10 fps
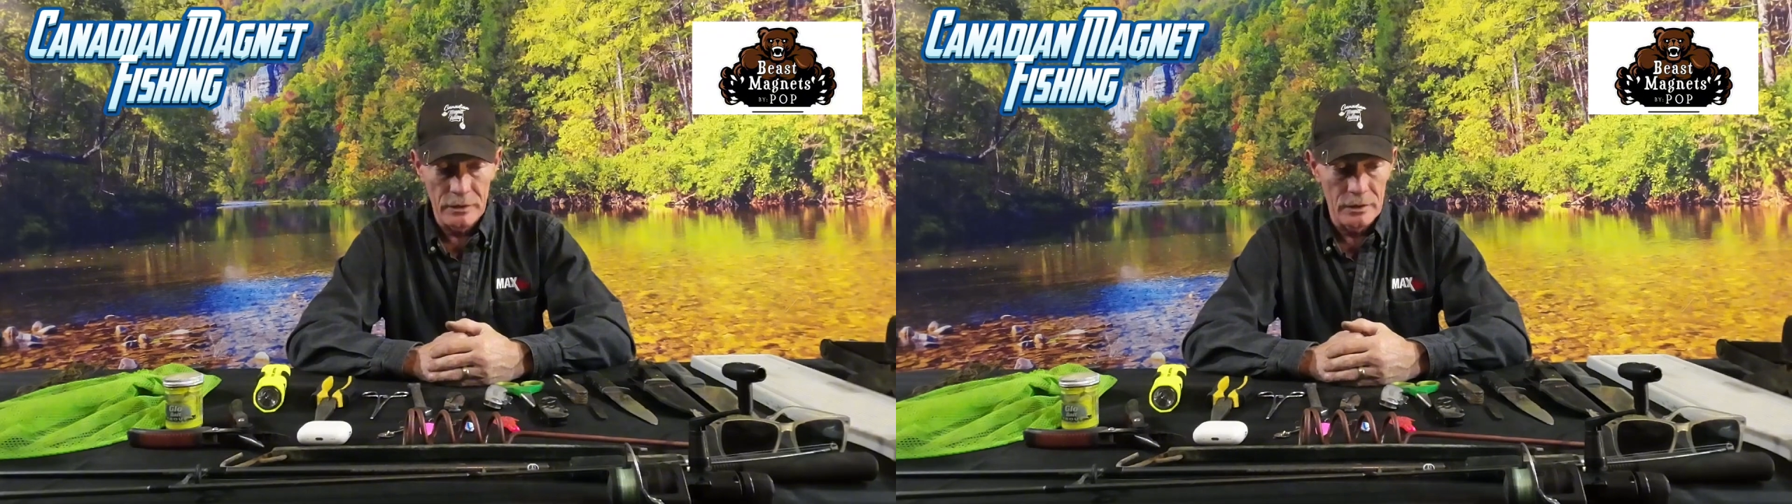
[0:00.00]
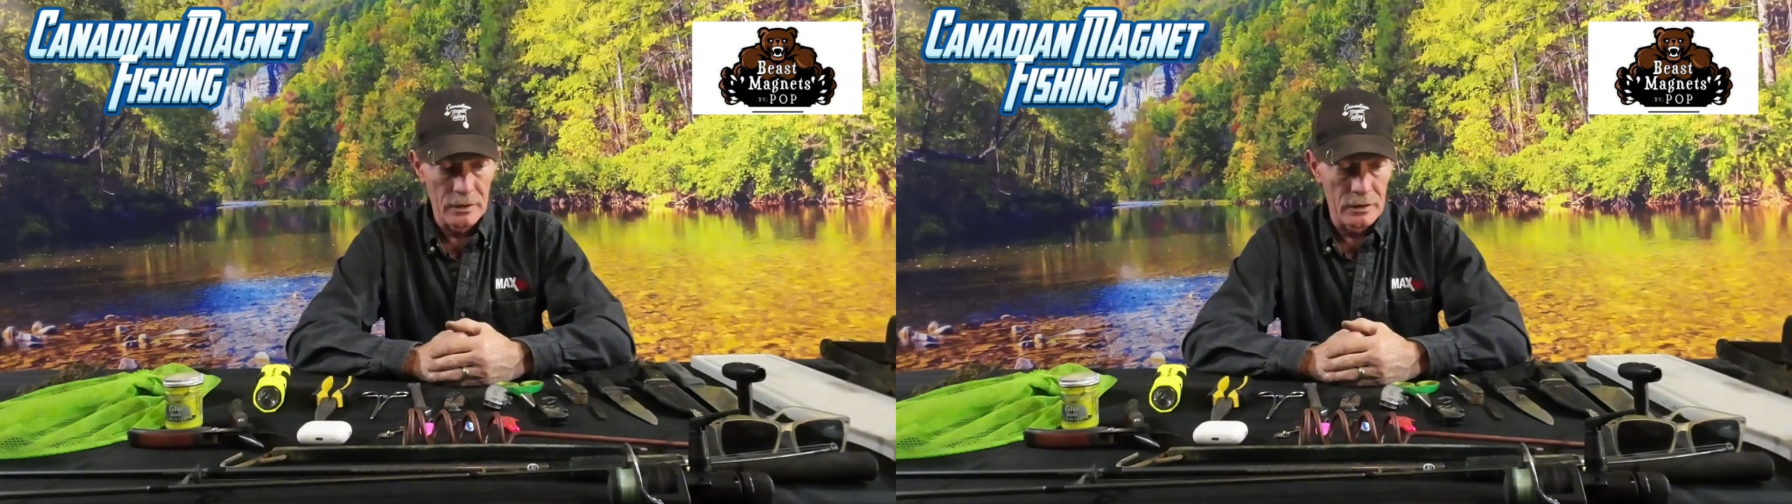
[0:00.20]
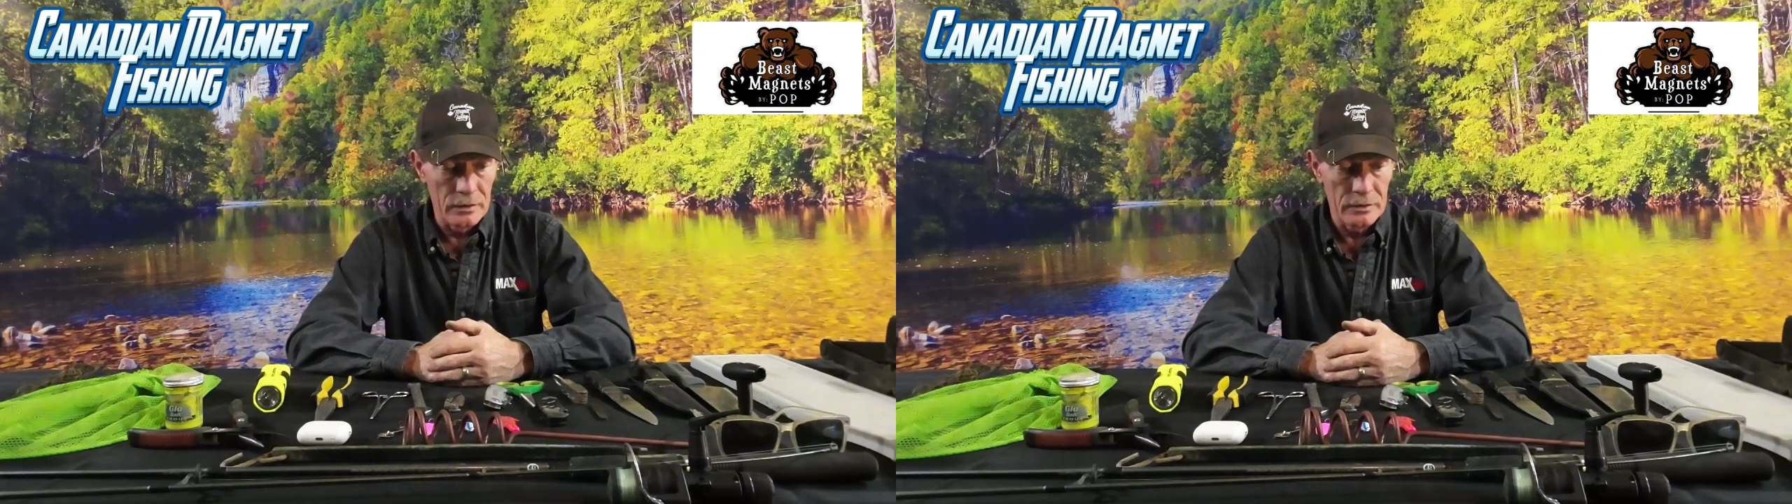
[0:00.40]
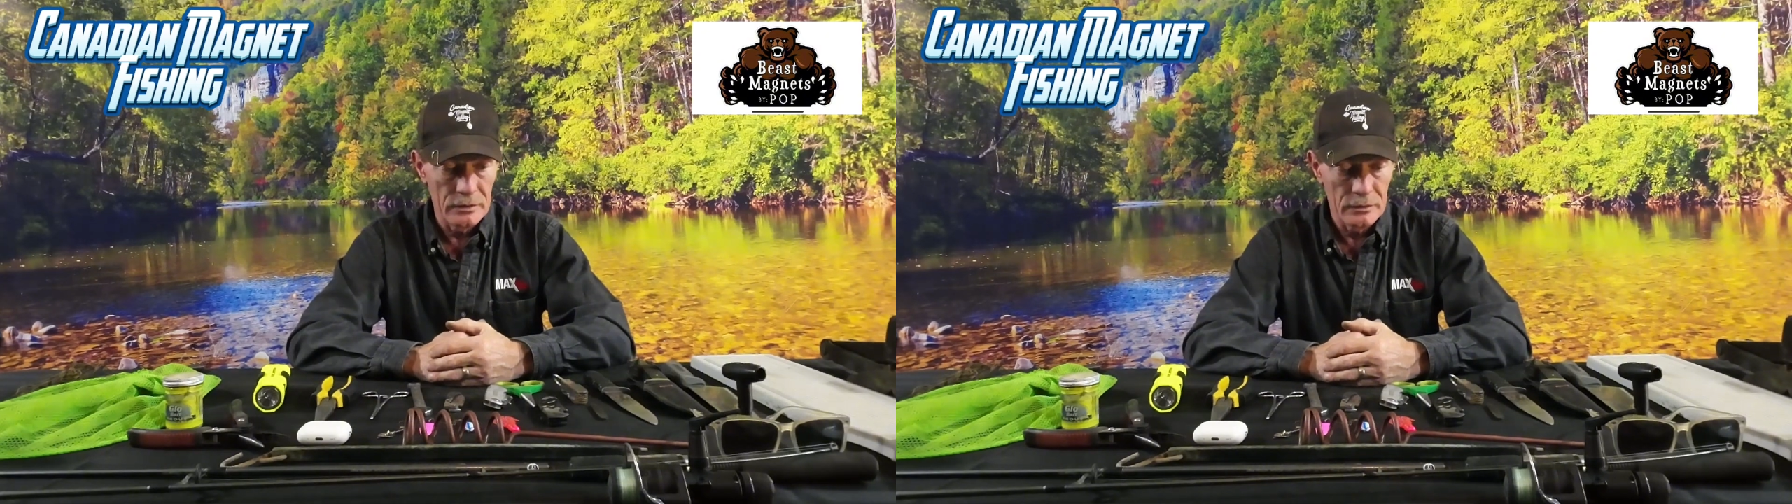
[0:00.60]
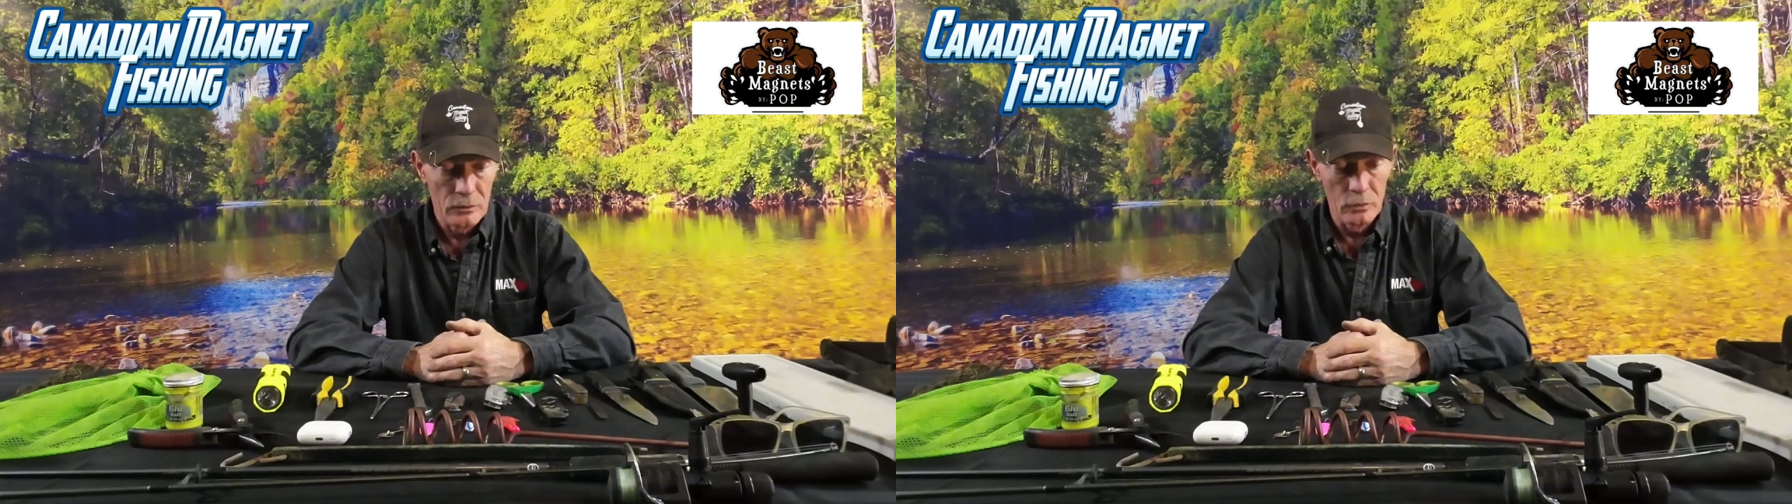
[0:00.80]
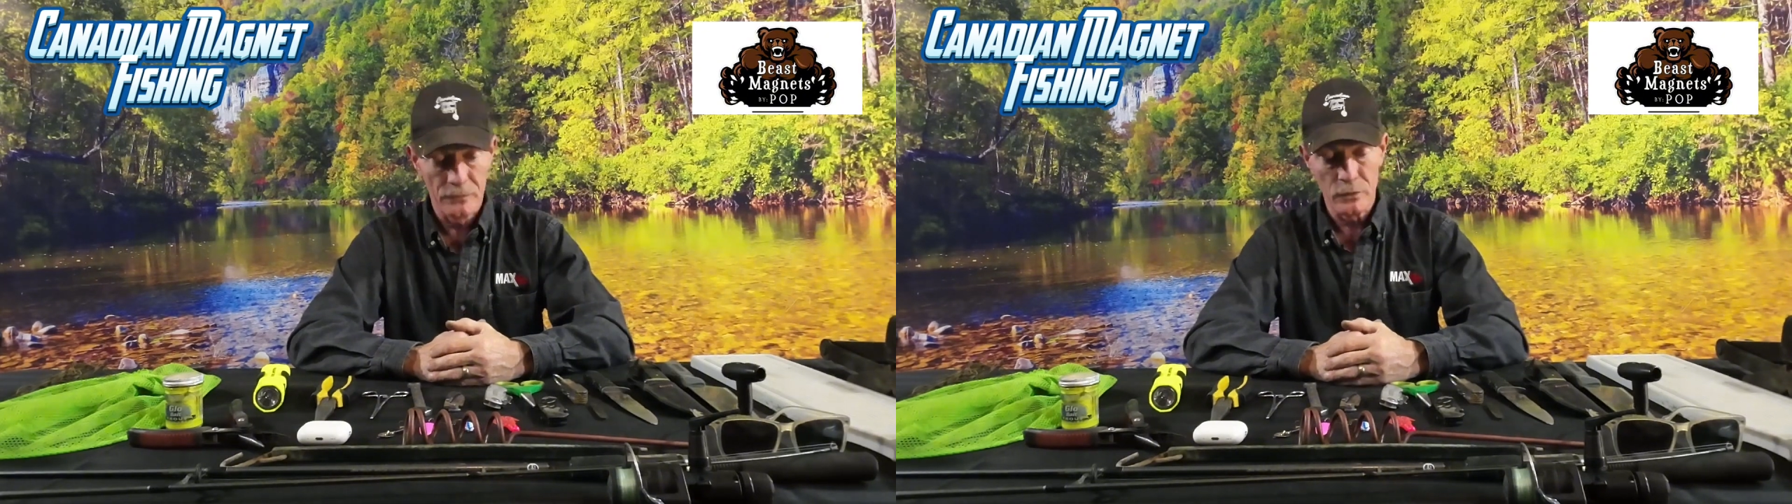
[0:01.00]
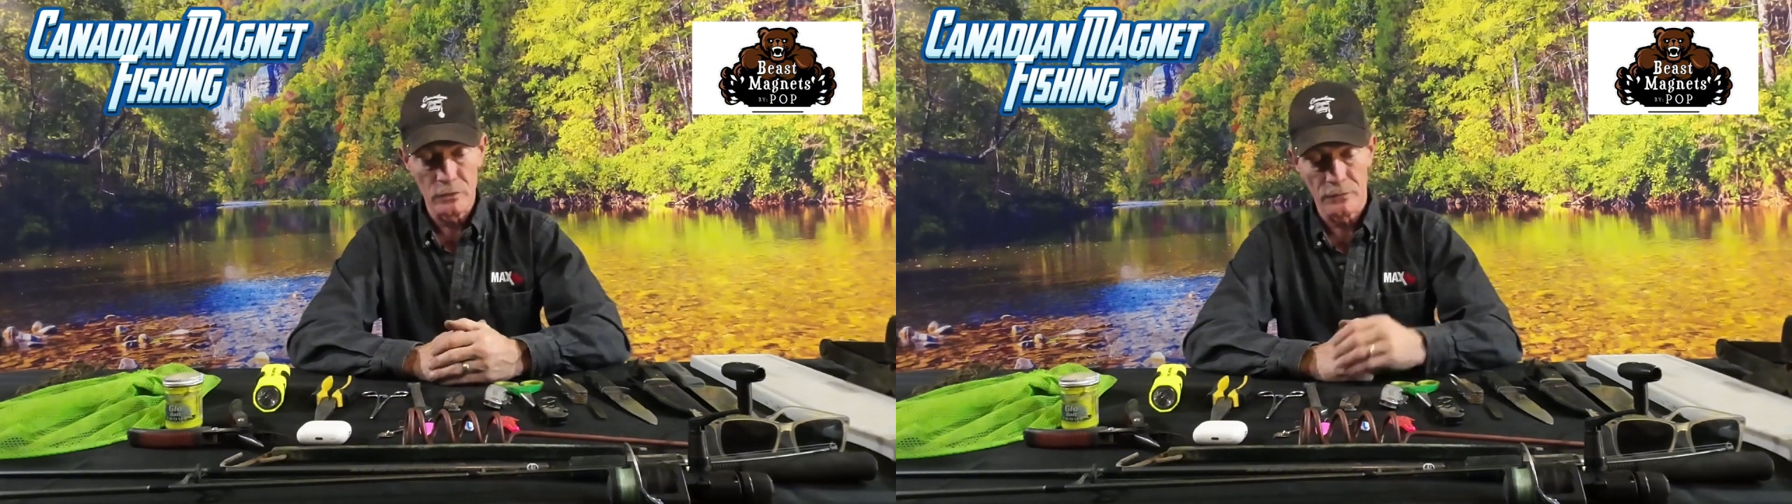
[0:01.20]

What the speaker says: a few